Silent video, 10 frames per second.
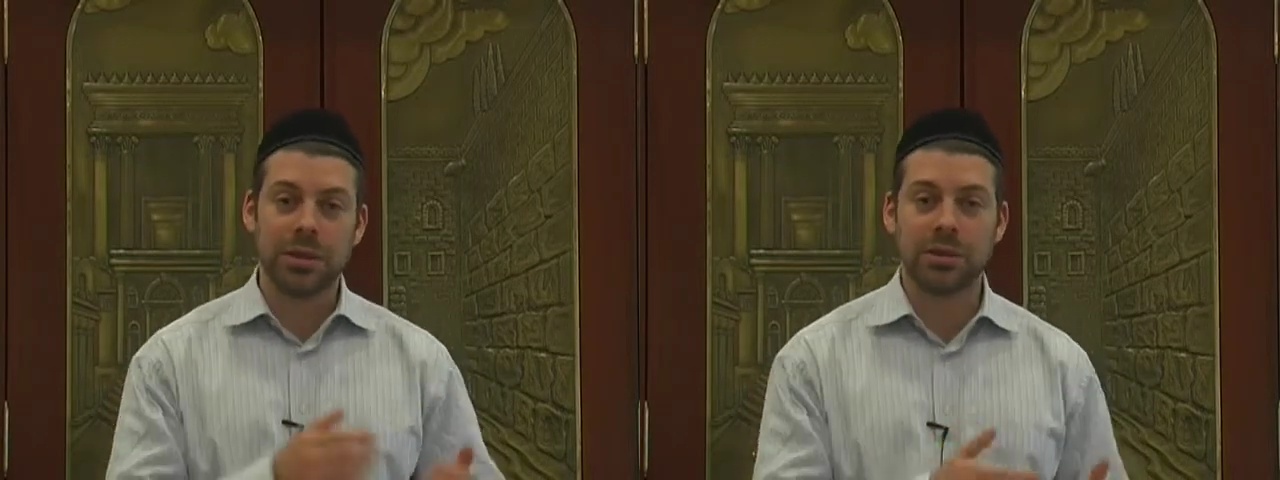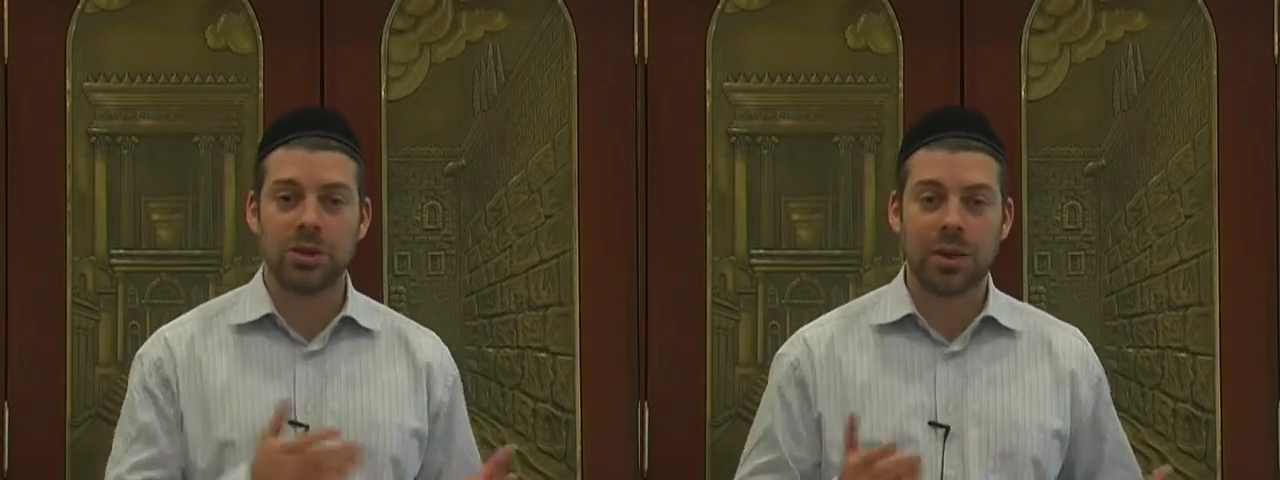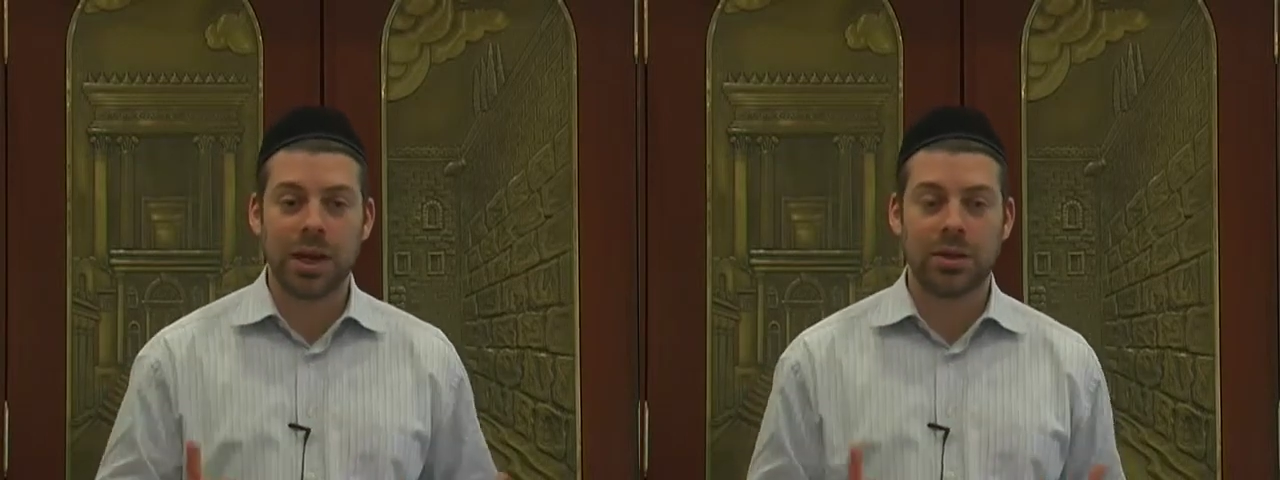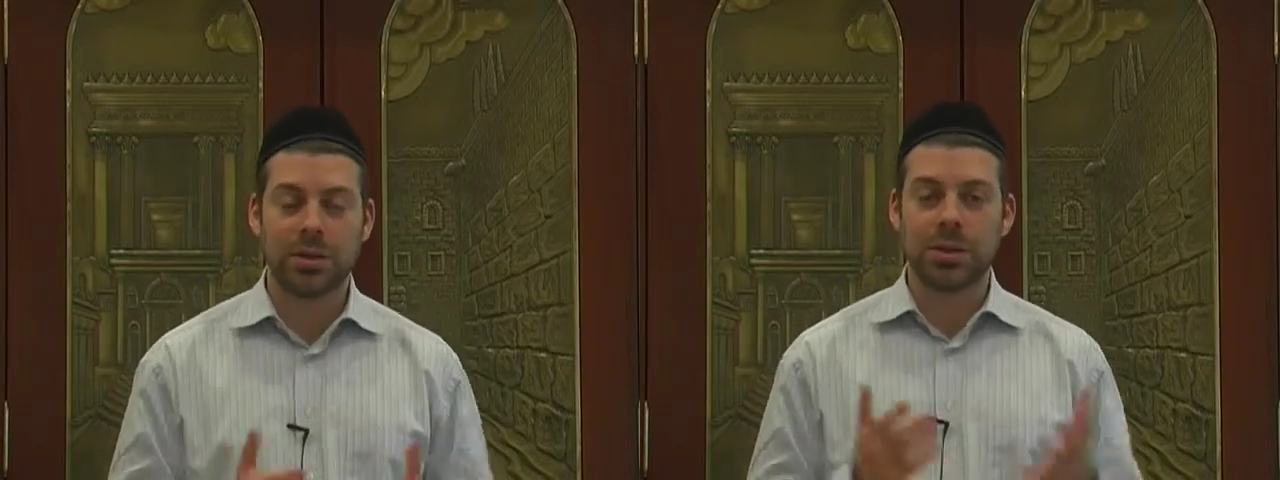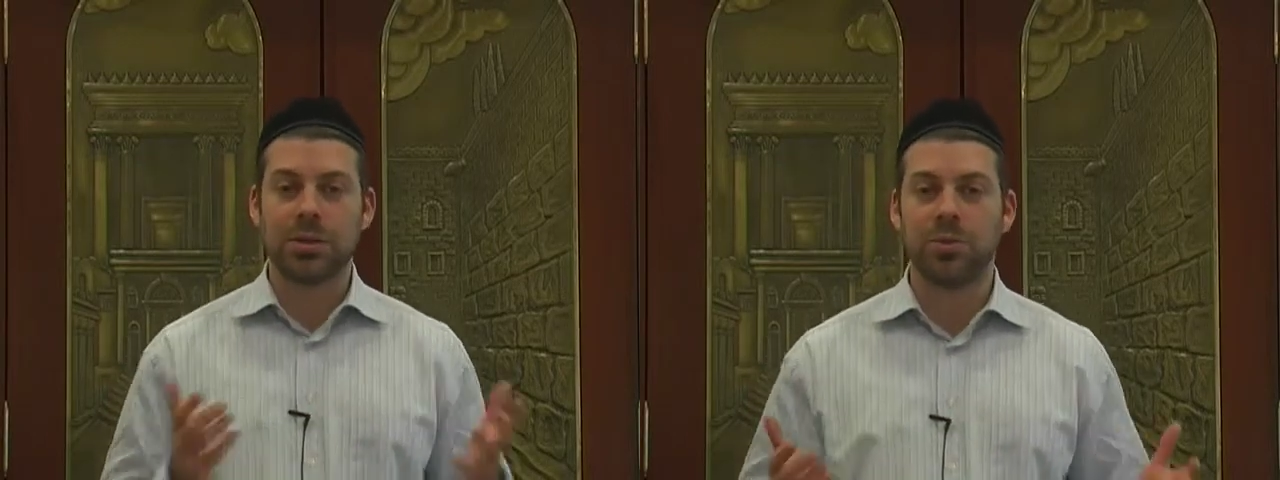the Torah because
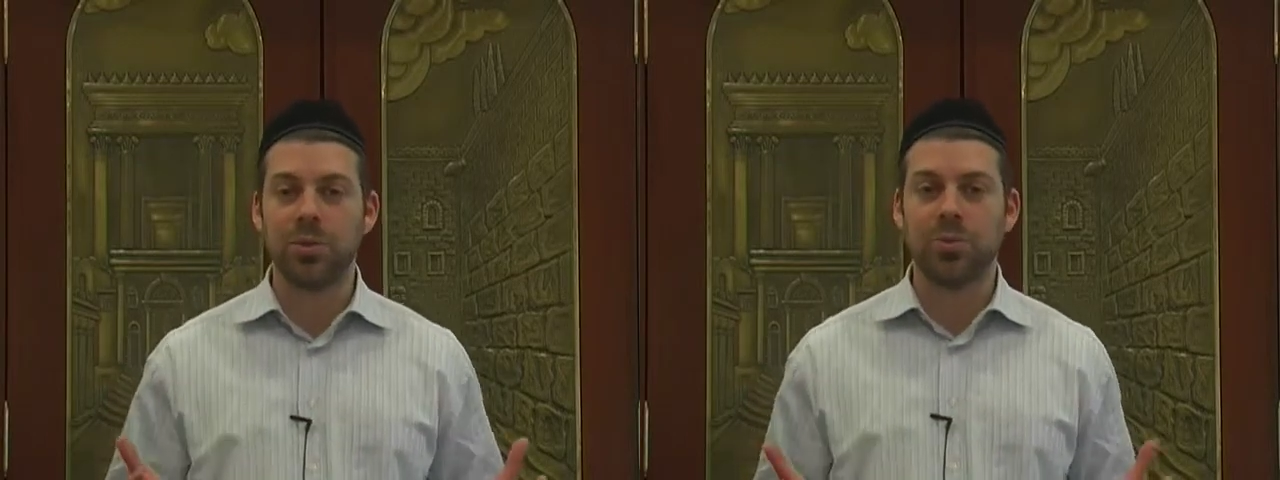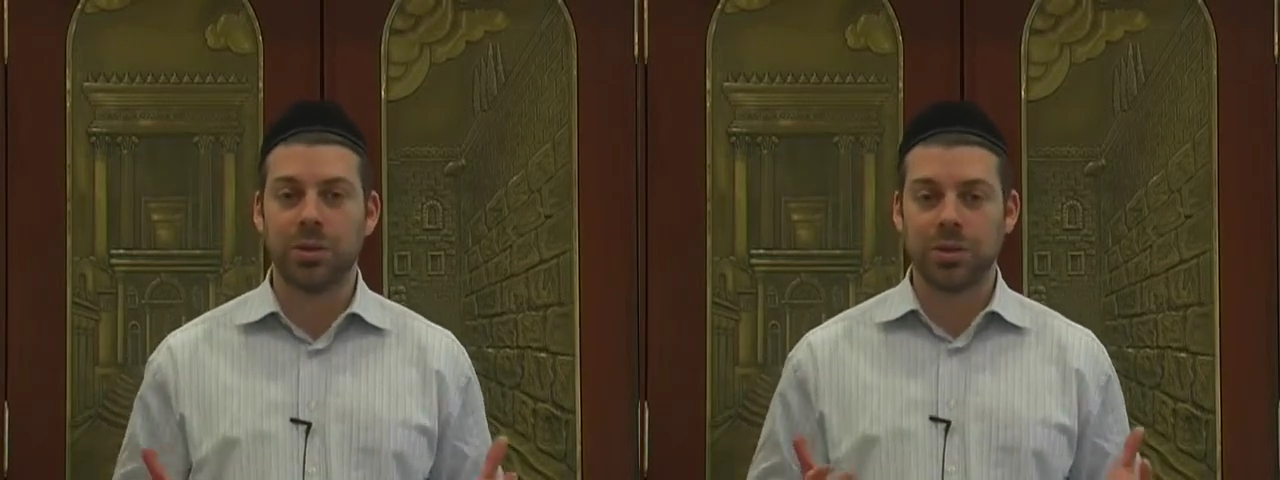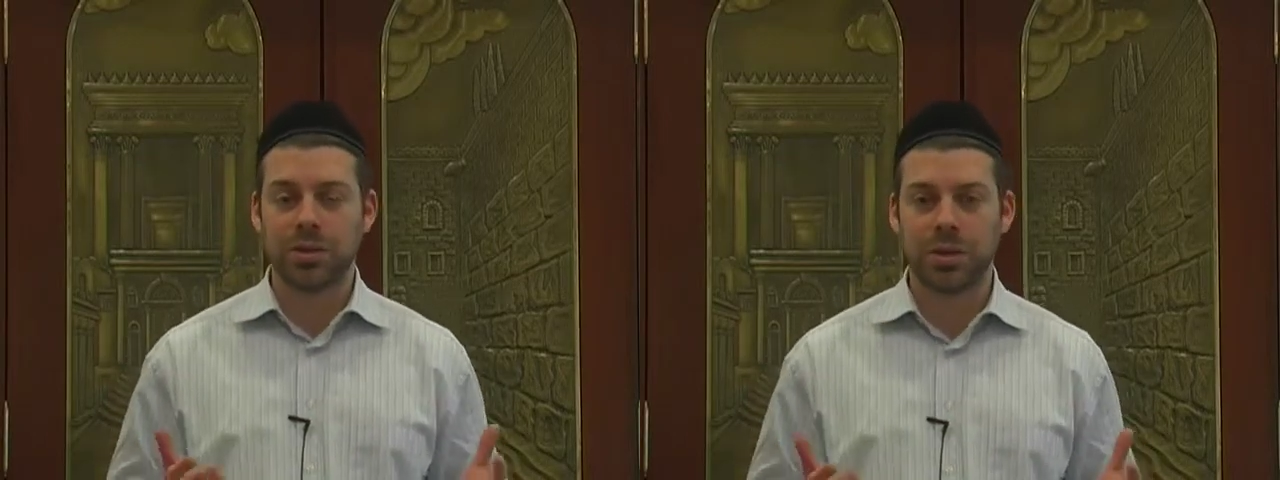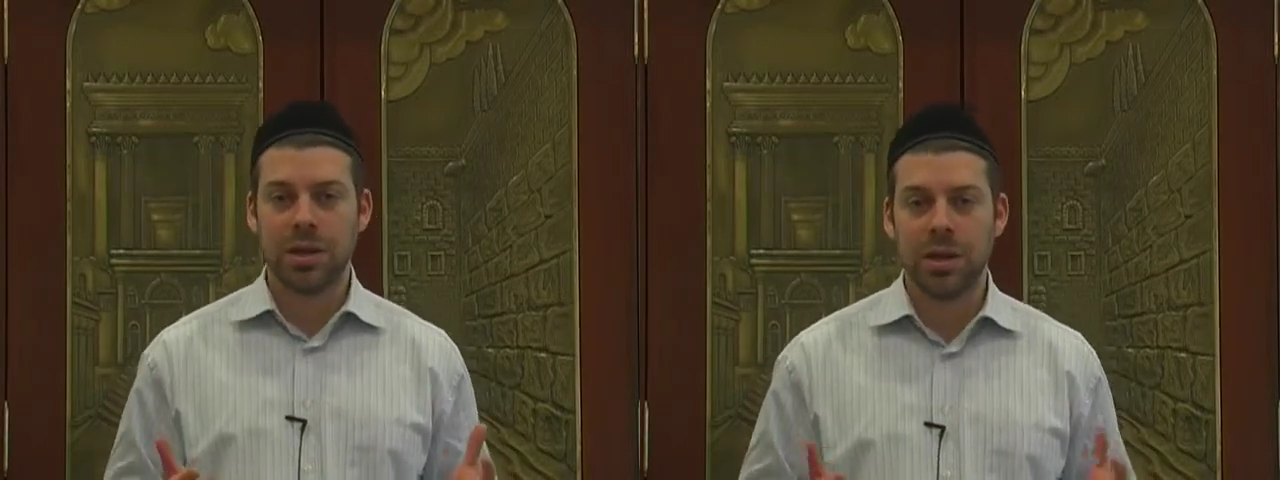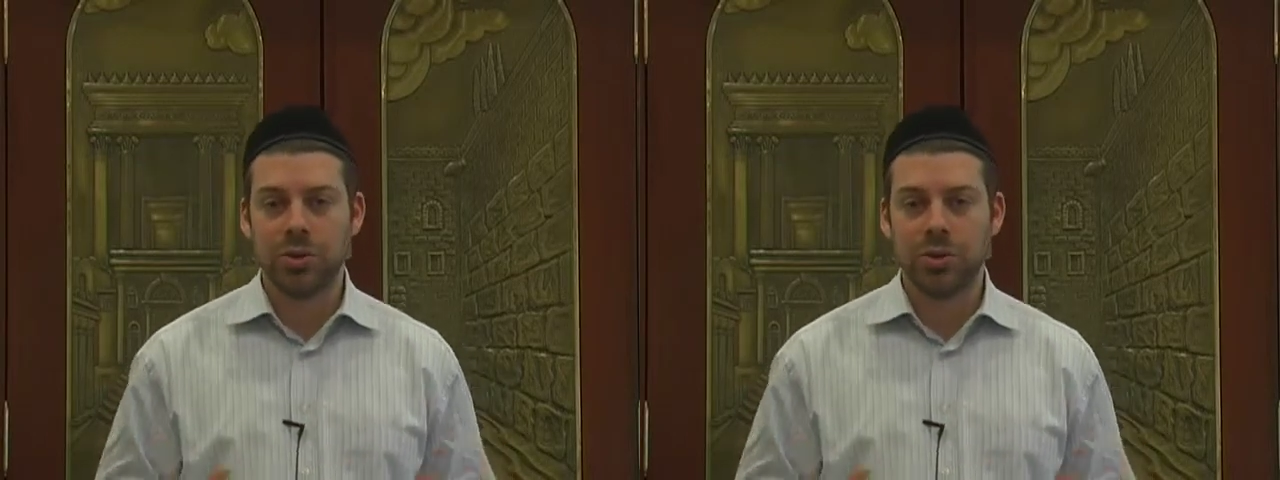it's the blueprints.